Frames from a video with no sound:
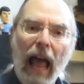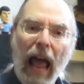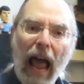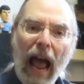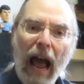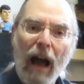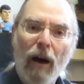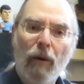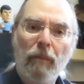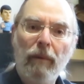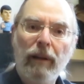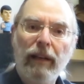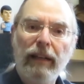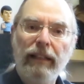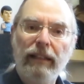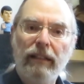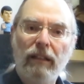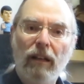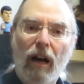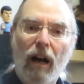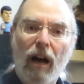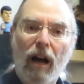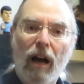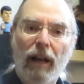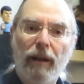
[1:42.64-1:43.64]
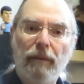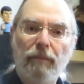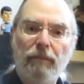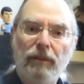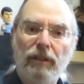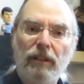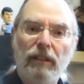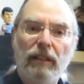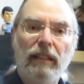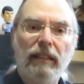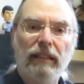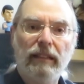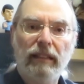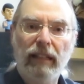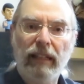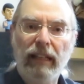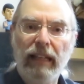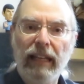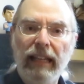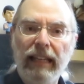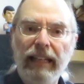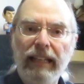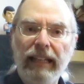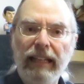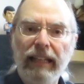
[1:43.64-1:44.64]
How many times did
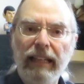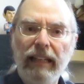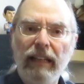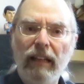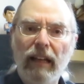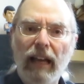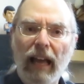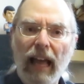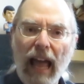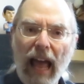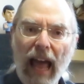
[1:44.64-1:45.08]
he